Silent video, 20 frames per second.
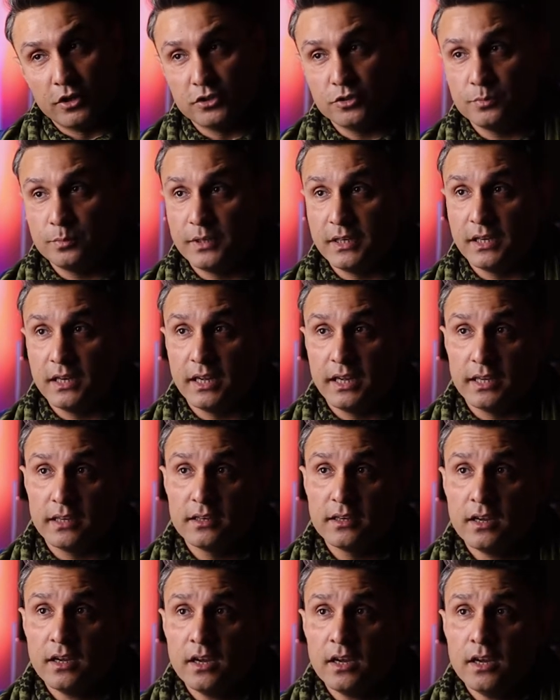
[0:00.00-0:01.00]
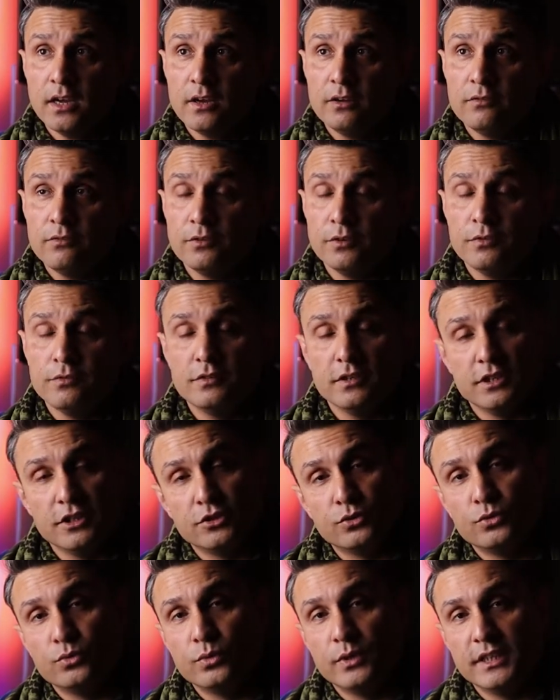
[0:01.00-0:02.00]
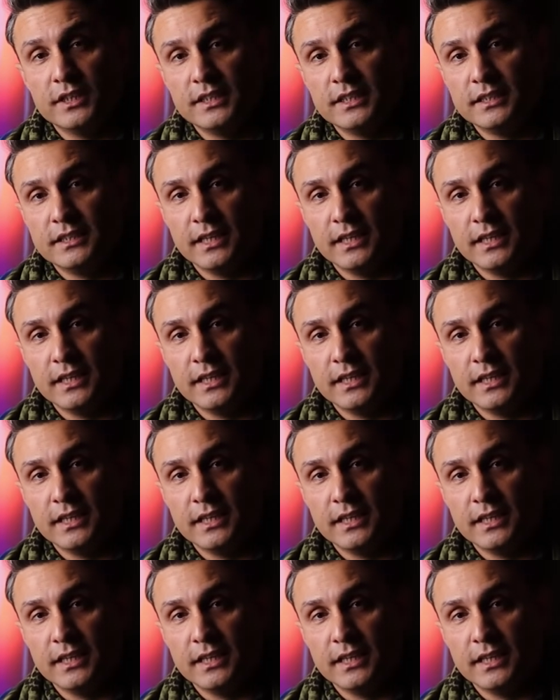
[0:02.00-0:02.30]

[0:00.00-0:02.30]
It's been like 15 to 20